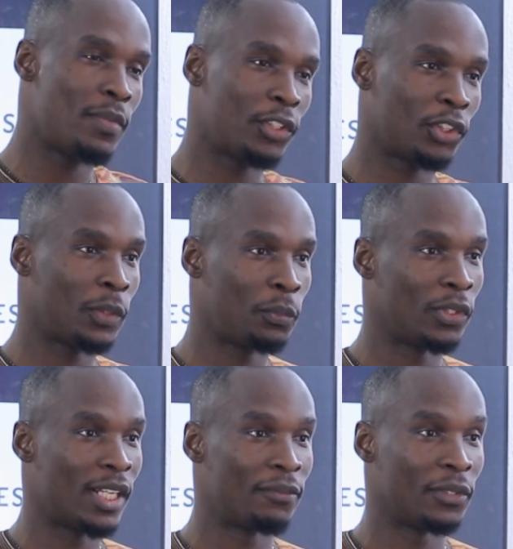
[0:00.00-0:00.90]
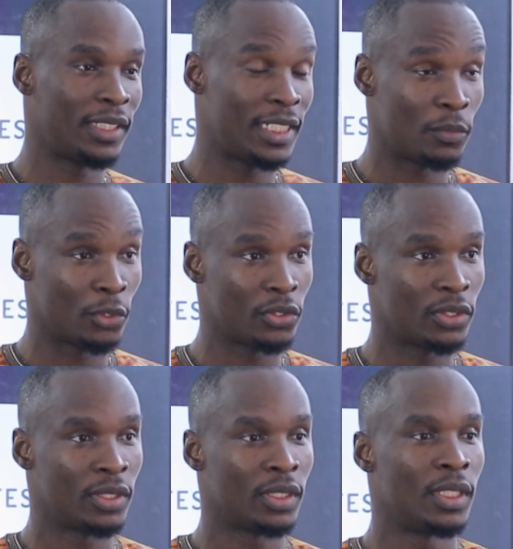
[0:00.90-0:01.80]
mentorship program for 3
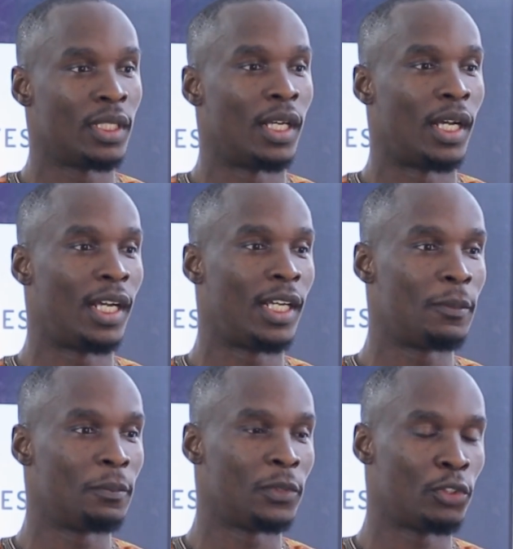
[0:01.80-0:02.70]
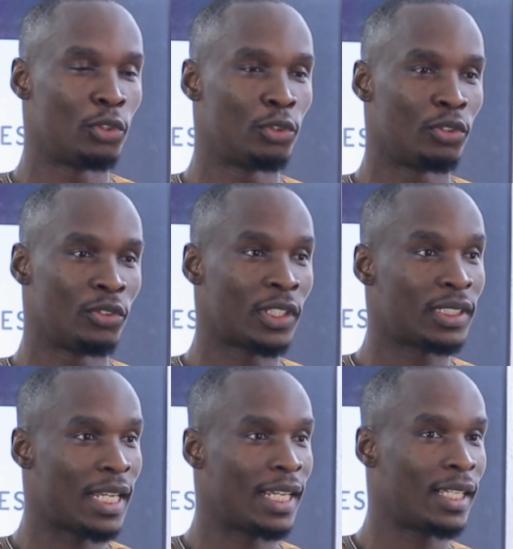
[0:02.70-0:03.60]
months.
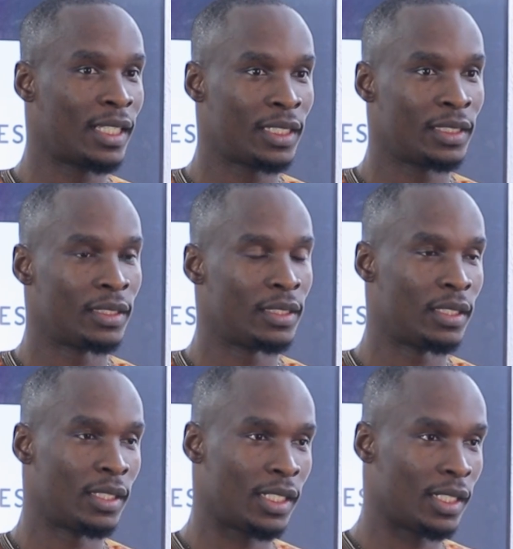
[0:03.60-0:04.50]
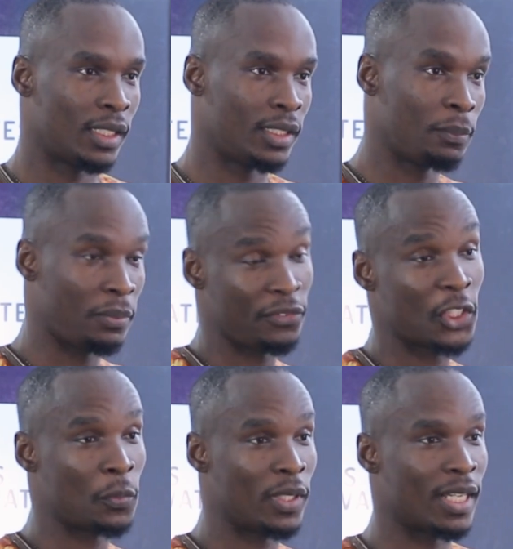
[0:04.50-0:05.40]
Just like the
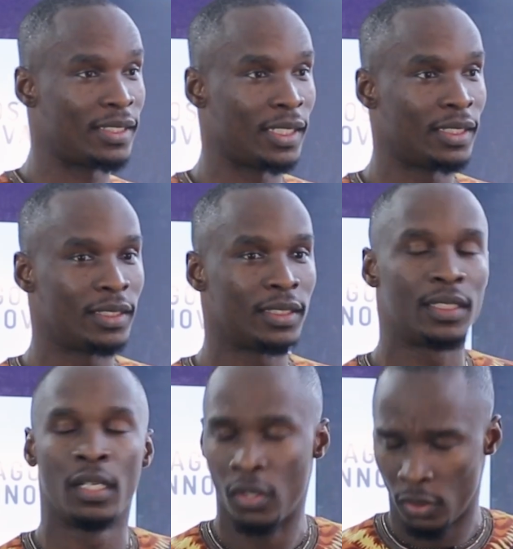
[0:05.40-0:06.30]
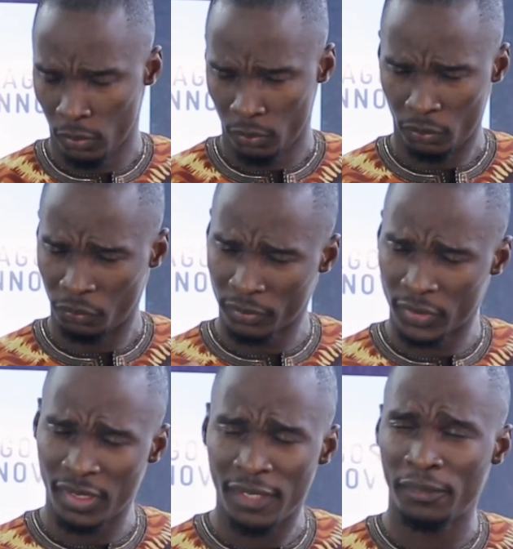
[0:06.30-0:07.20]
previous speaker said,
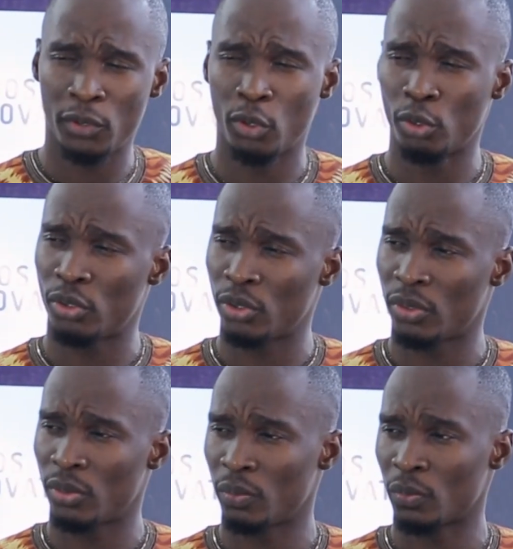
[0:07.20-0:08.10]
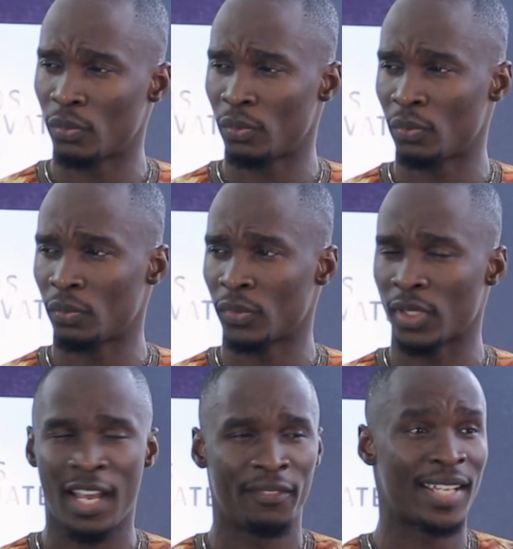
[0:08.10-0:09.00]
if you don't
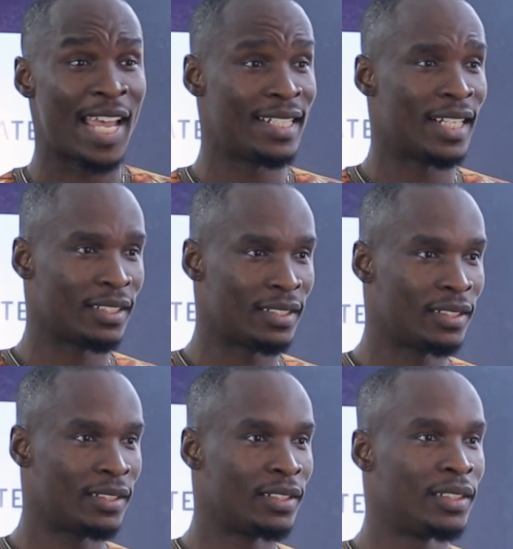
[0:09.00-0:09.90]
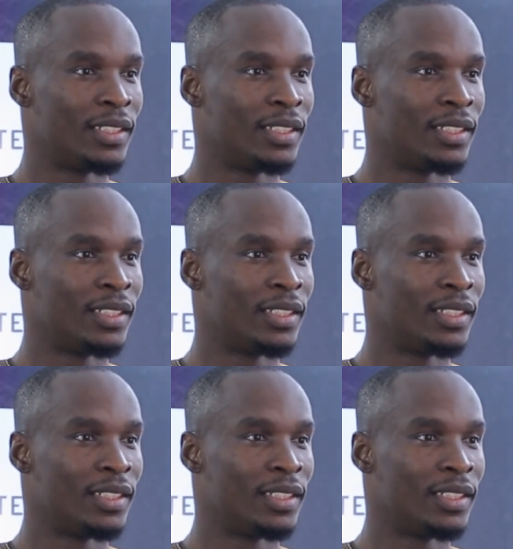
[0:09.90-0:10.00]
have guidance,